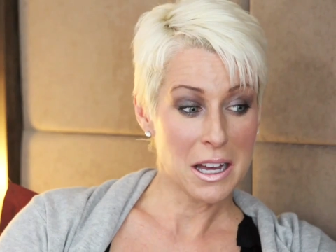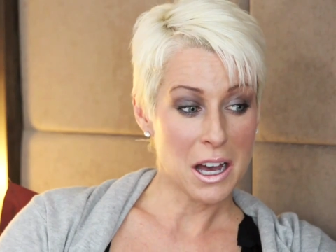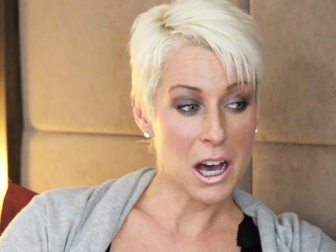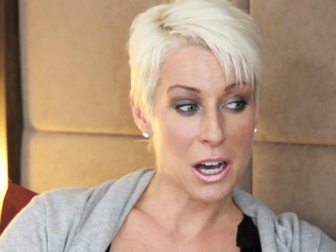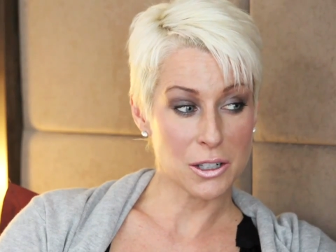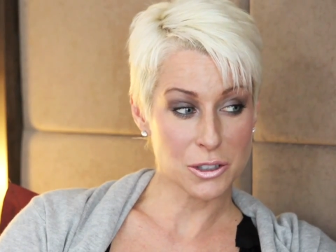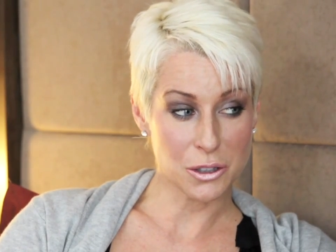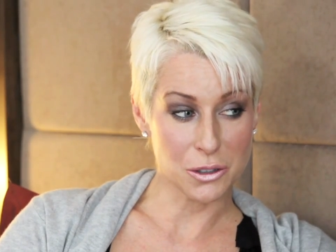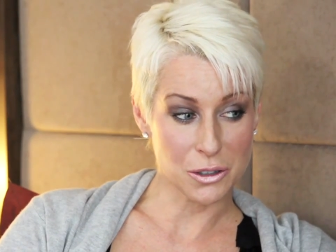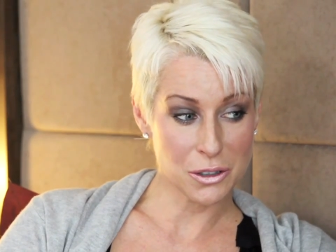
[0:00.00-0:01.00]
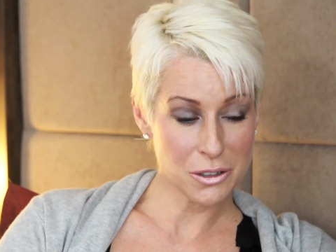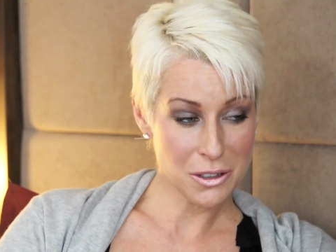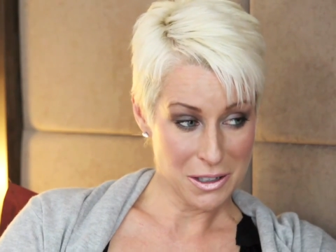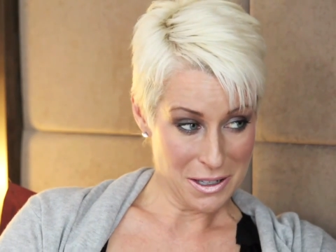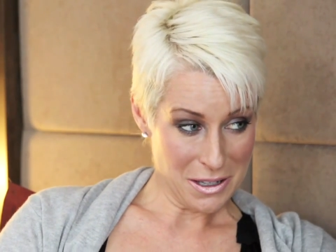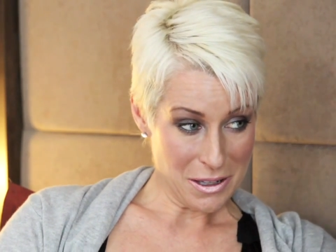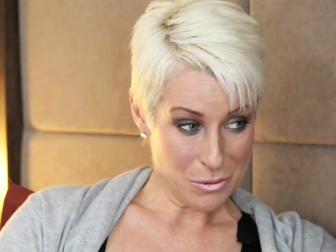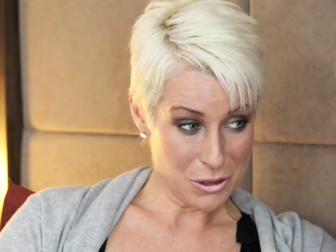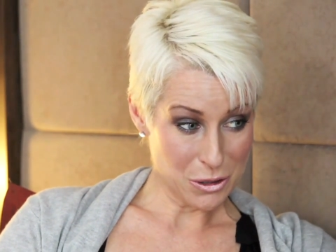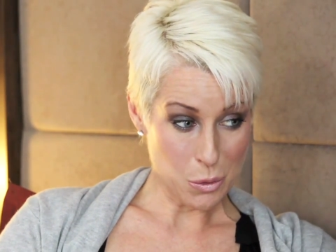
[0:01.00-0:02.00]
hardcore,
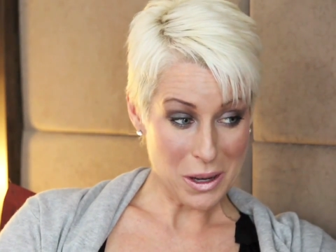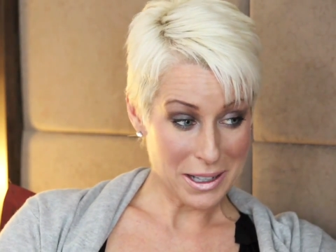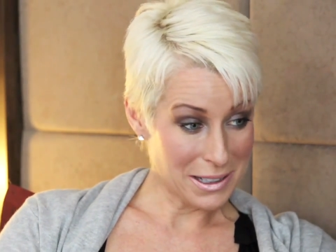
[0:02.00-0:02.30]
which is why I